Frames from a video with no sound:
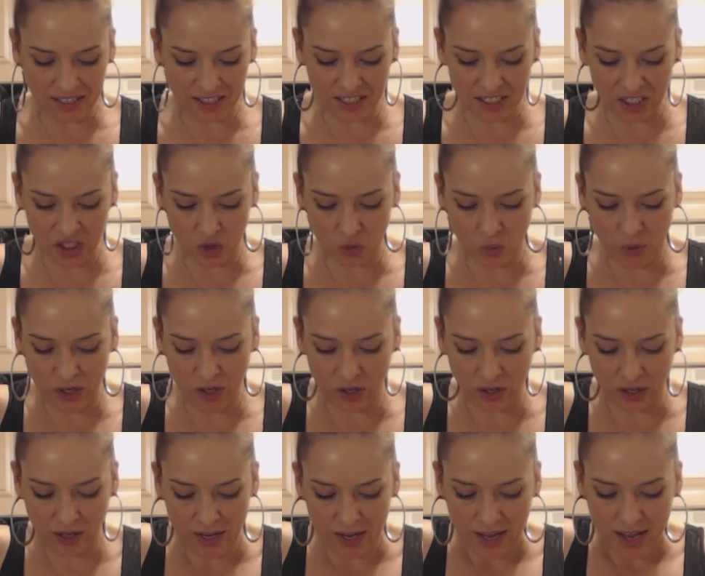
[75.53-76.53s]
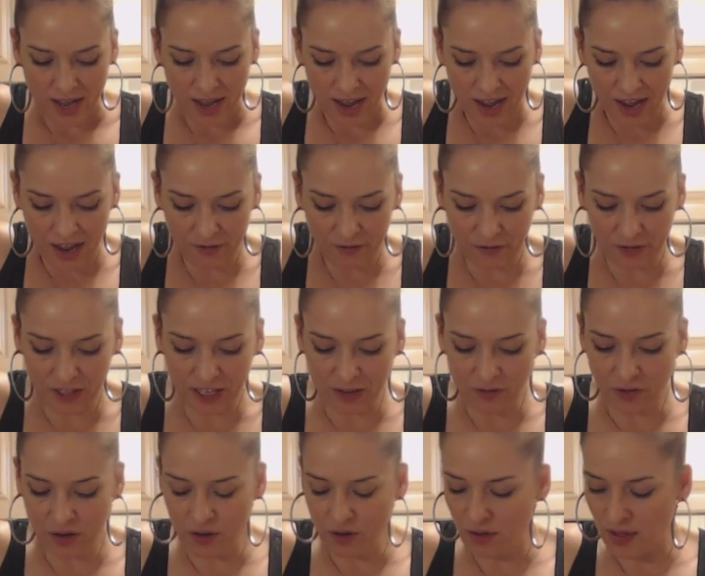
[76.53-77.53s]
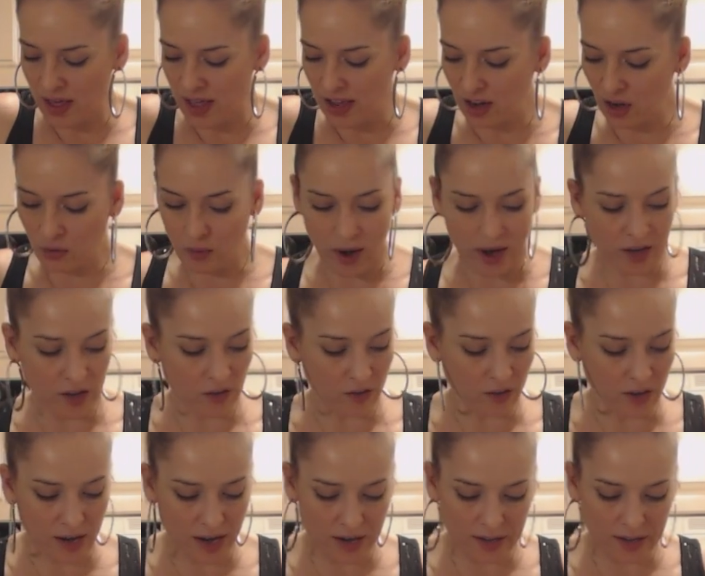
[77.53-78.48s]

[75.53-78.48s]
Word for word: It's a sweeter uh, flavor than a regular